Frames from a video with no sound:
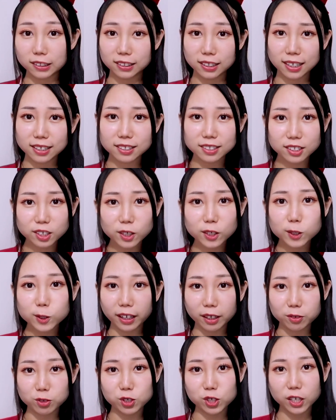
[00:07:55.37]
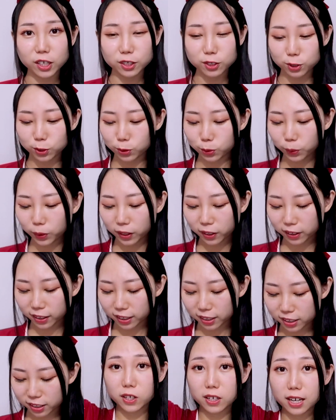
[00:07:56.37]
I still have a chance to wear
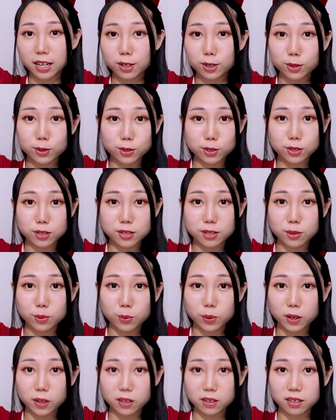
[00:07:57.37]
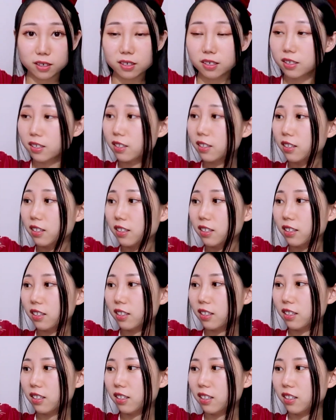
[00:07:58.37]
it. I could just wear
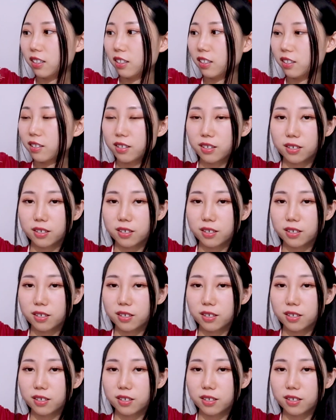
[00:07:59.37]
a